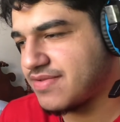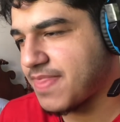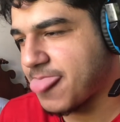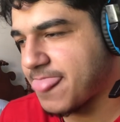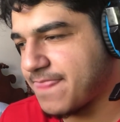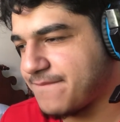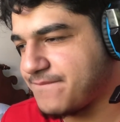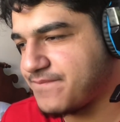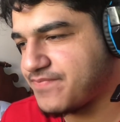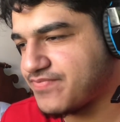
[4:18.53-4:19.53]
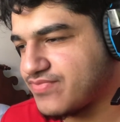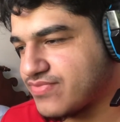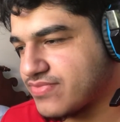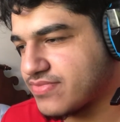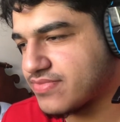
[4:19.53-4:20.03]

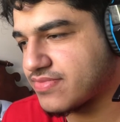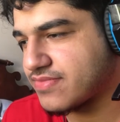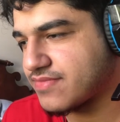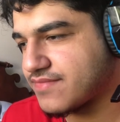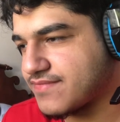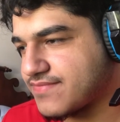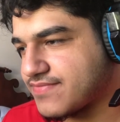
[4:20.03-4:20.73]
(silence)